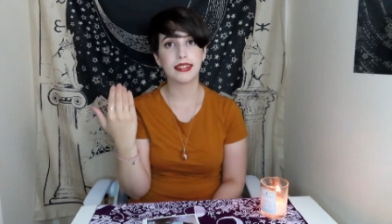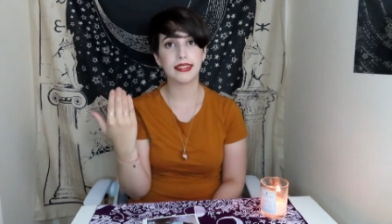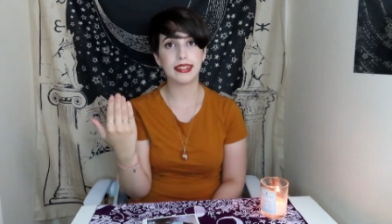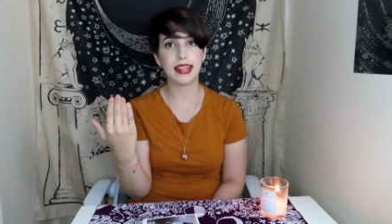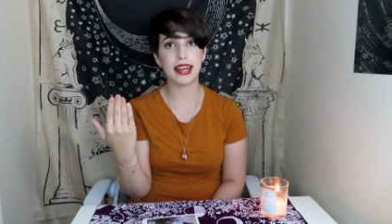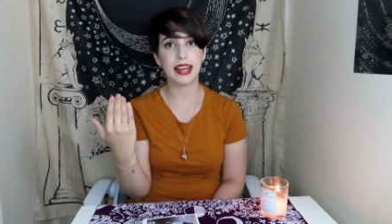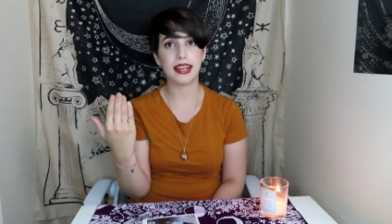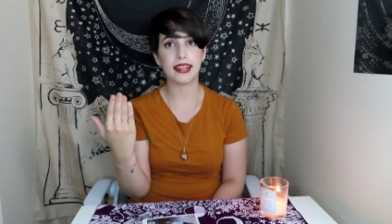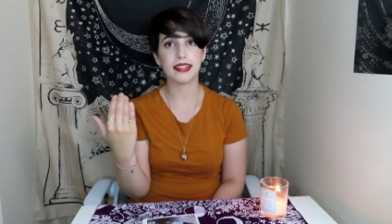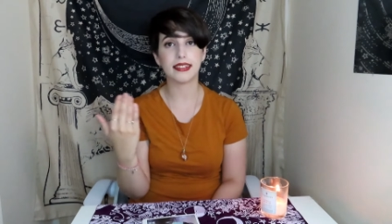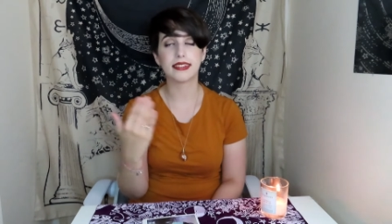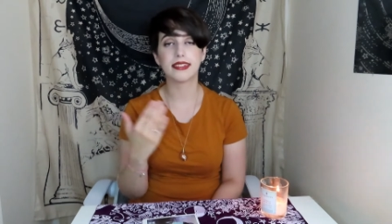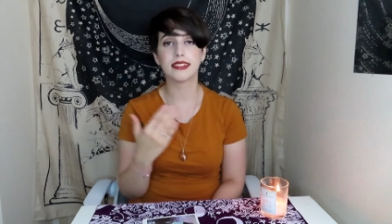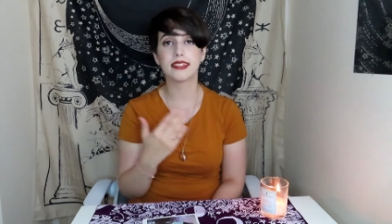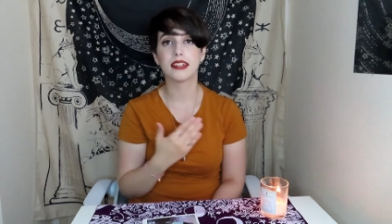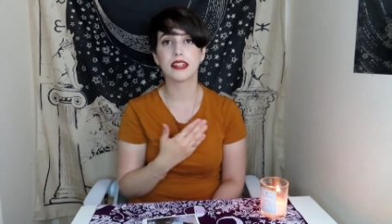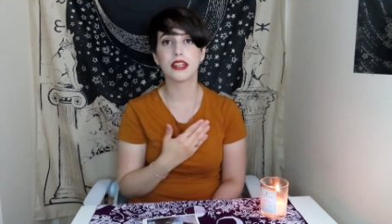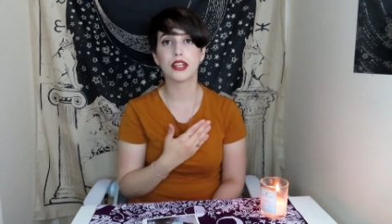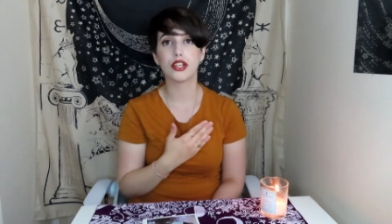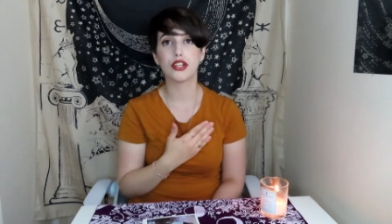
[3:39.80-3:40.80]
that
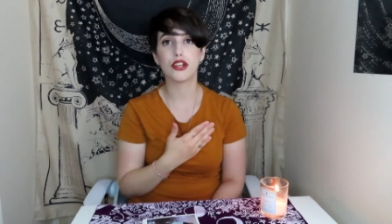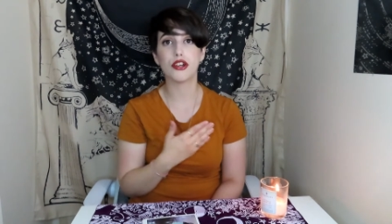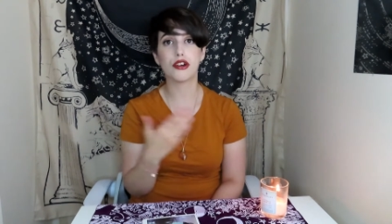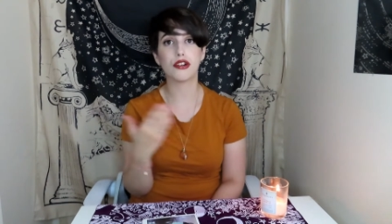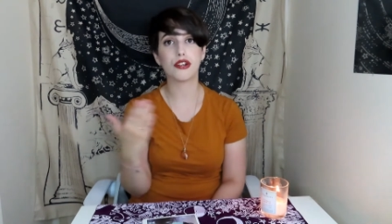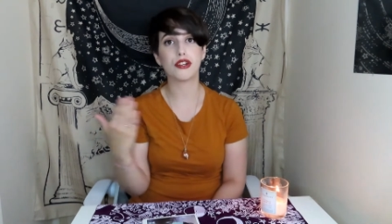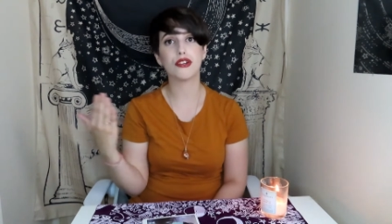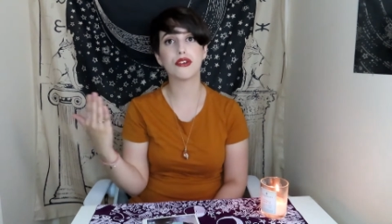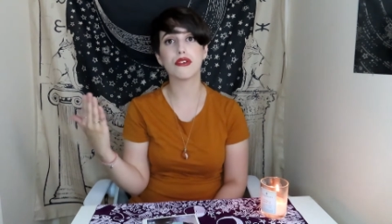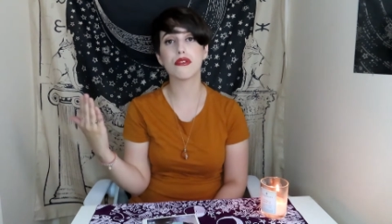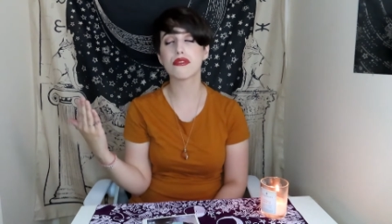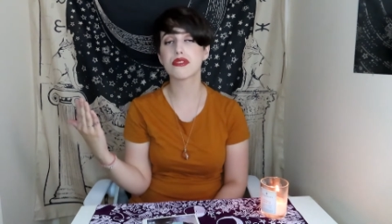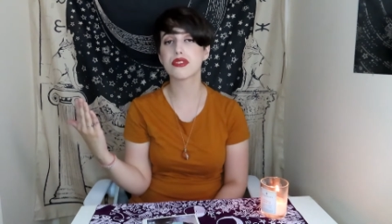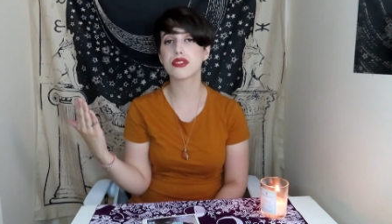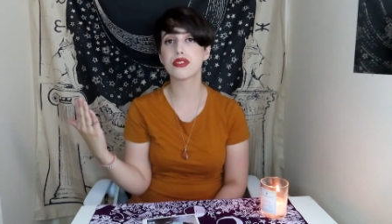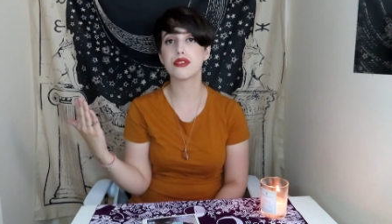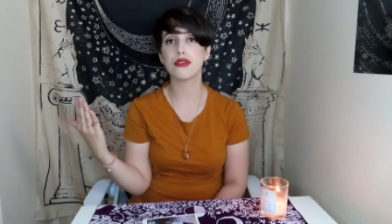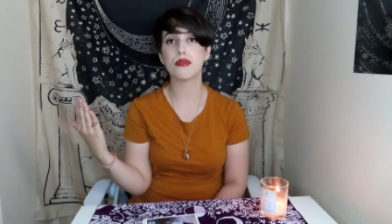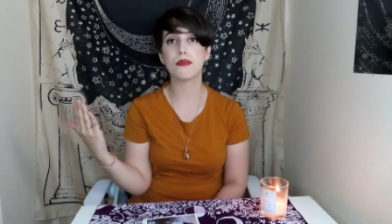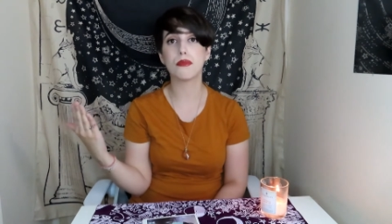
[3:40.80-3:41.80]
you're not
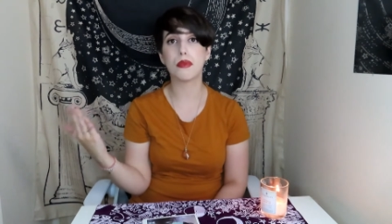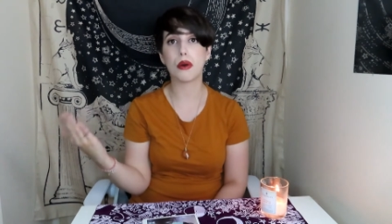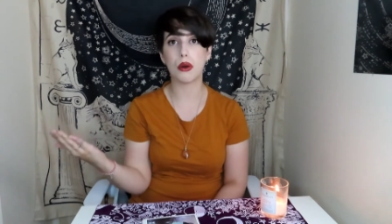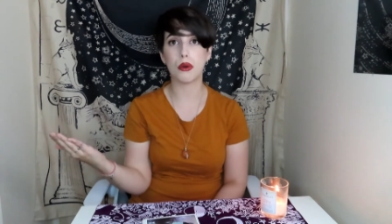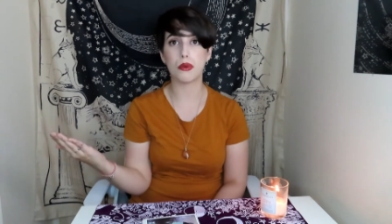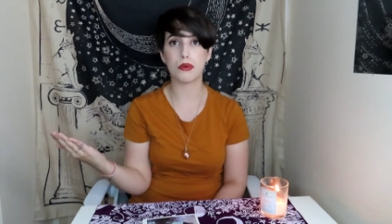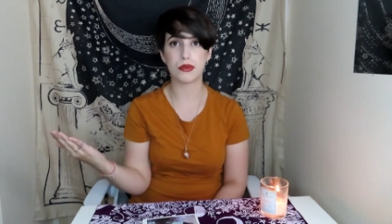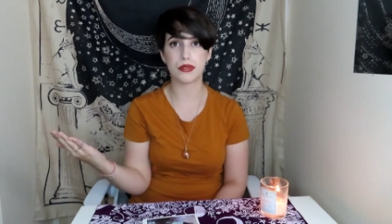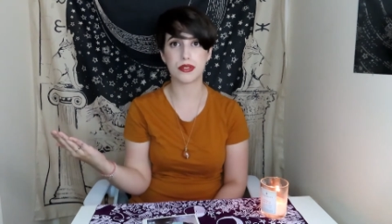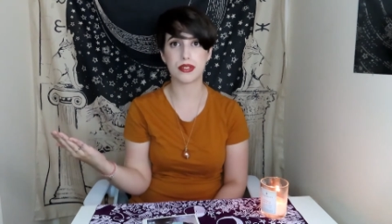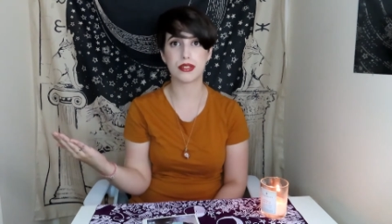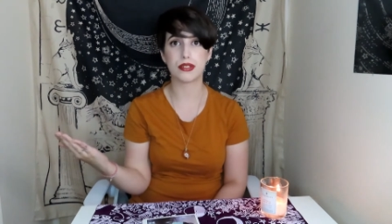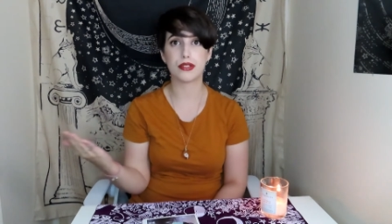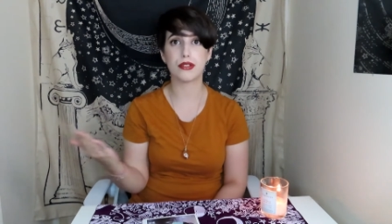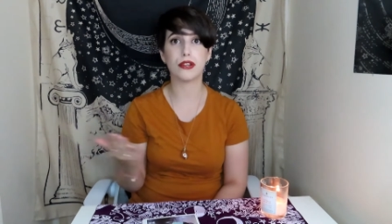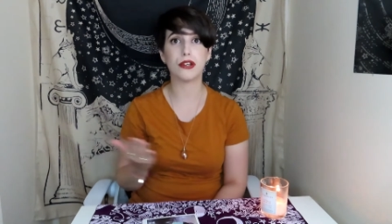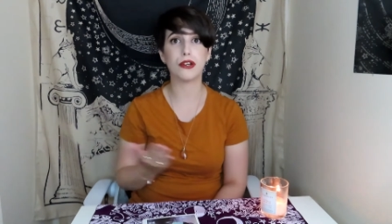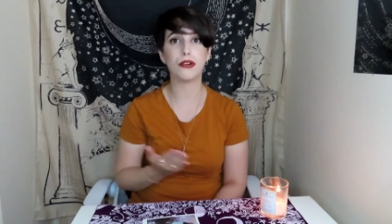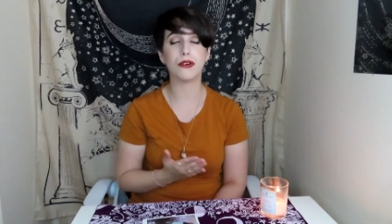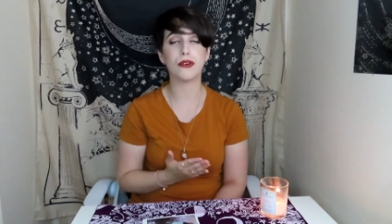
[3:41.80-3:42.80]
supposed to
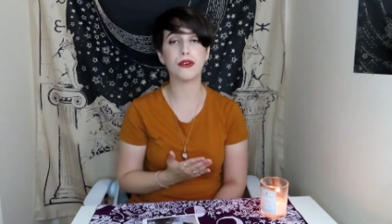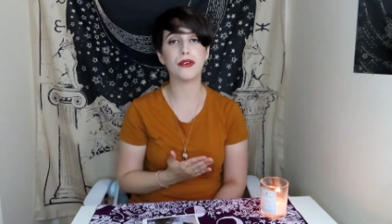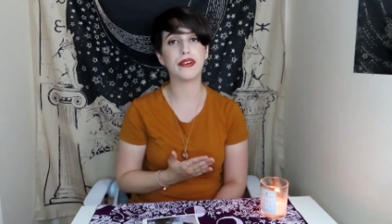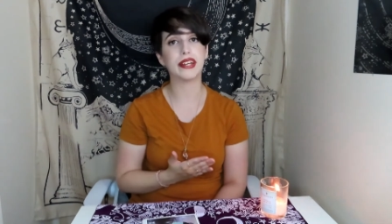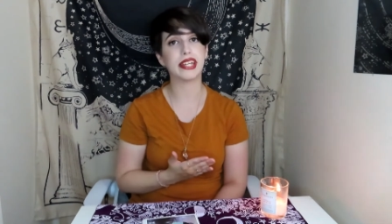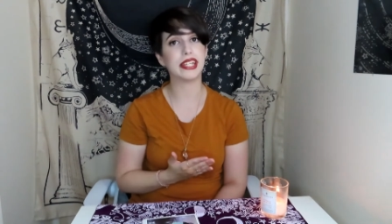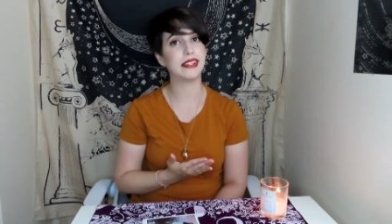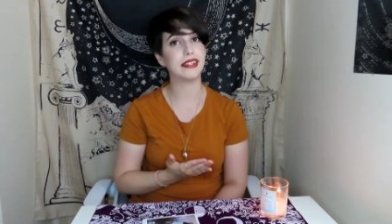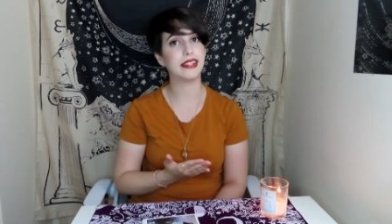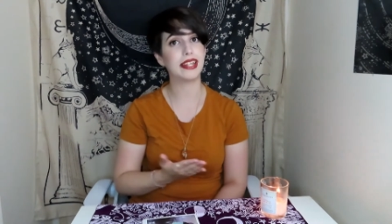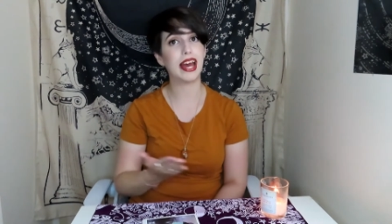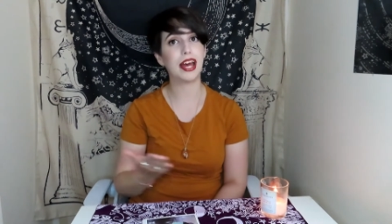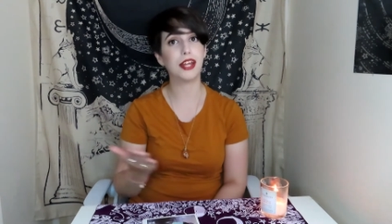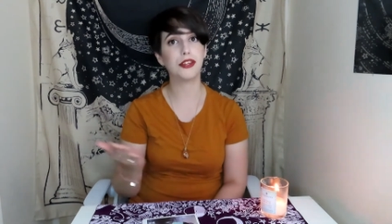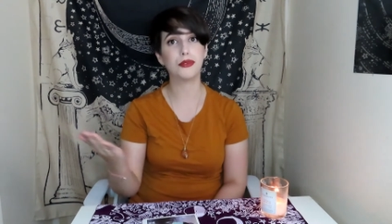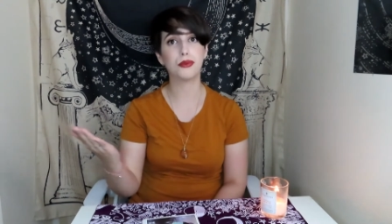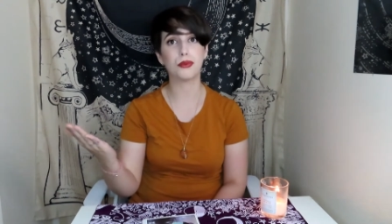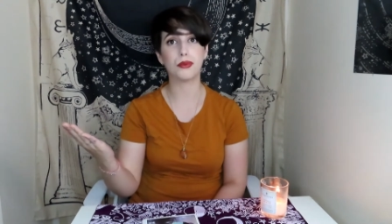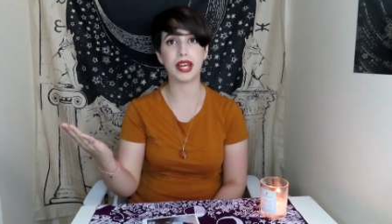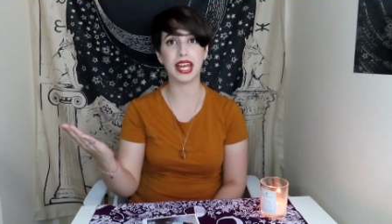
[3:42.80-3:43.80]
go in
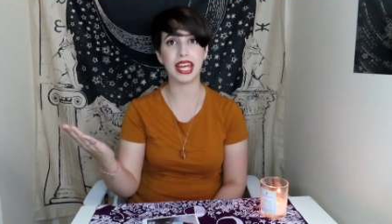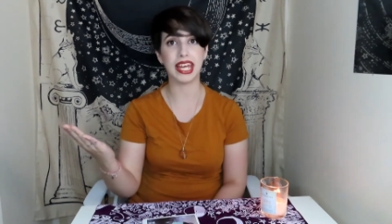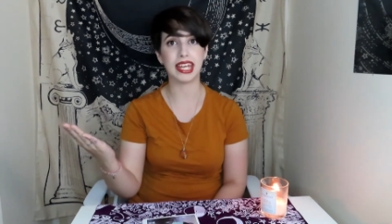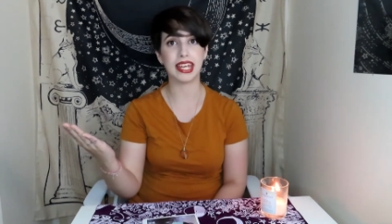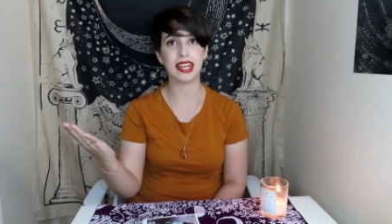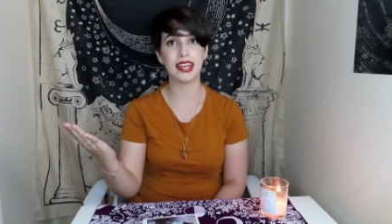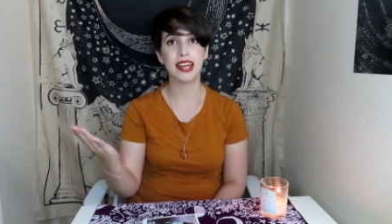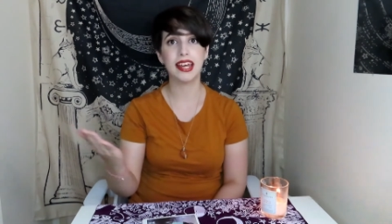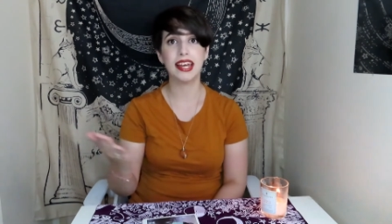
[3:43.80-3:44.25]
that way.